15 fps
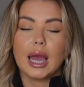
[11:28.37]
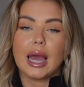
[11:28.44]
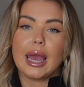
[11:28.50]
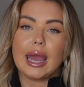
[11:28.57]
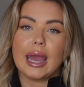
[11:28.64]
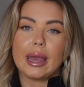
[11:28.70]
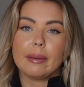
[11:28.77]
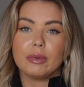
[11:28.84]

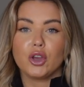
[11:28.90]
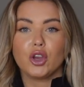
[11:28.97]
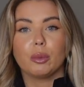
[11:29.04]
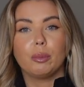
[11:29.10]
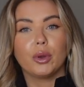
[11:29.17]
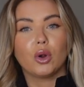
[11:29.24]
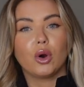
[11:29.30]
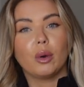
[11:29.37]
You
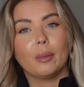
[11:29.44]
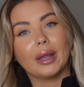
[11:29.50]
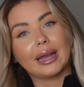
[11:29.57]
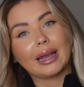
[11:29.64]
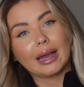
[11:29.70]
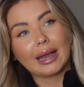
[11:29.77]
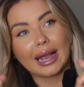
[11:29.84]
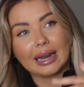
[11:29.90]
could put it on
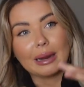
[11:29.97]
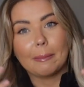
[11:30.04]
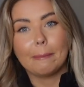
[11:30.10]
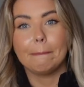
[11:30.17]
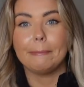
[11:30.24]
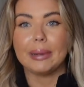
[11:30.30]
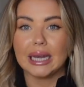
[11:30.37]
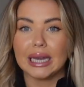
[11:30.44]
like a kind of
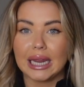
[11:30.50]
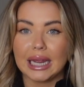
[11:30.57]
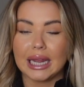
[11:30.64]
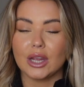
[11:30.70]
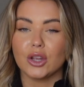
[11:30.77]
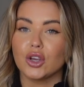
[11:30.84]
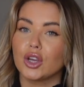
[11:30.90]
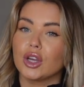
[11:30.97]

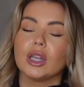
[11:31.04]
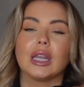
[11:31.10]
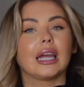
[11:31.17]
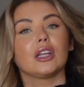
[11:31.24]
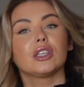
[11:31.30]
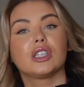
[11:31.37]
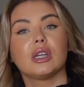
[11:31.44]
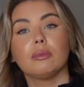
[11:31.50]
beanie,
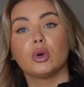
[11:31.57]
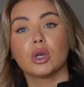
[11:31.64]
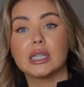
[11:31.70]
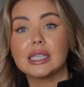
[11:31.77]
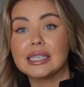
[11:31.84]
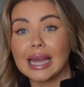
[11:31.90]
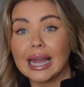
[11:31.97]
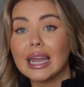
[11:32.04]
like to more
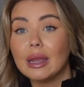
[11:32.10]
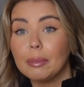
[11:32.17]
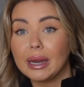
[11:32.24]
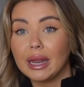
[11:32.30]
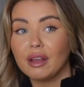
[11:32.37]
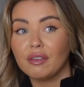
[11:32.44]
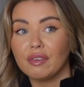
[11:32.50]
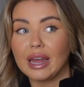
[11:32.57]
city
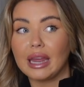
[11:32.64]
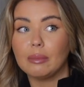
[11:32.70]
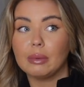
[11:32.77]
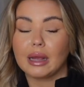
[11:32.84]
break vibe.